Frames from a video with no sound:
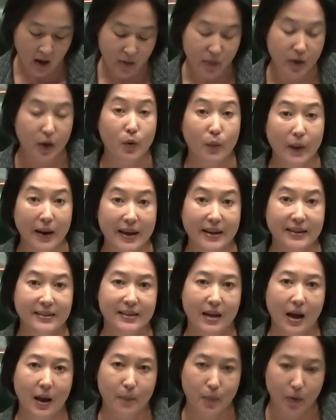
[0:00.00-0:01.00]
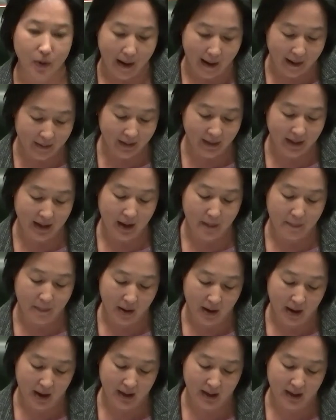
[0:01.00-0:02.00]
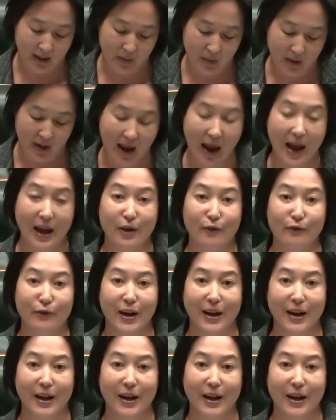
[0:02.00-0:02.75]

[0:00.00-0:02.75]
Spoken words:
The Greens are proudly a party that have